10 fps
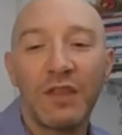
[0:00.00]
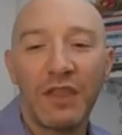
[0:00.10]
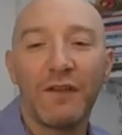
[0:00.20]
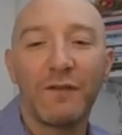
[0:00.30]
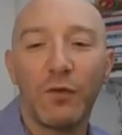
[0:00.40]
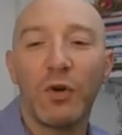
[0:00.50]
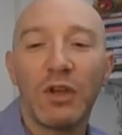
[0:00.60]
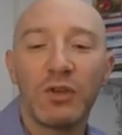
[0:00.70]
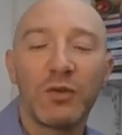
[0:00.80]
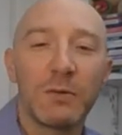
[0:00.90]
therefore,
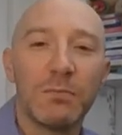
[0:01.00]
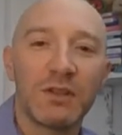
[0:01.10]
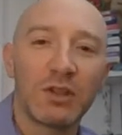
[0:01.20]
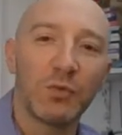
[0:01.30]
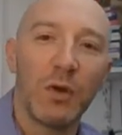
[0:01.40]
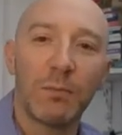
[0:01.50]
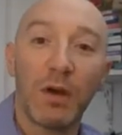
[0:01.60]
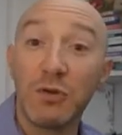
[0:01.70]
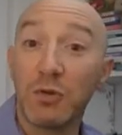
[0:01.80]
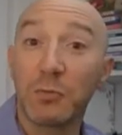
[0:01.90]
you're in a position
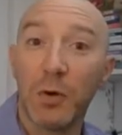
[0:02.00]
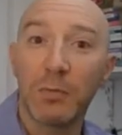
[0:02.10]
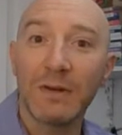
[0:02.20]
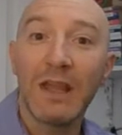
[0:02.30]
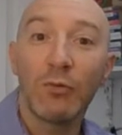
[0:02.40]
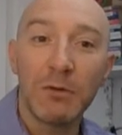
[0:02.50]
whereby you could probably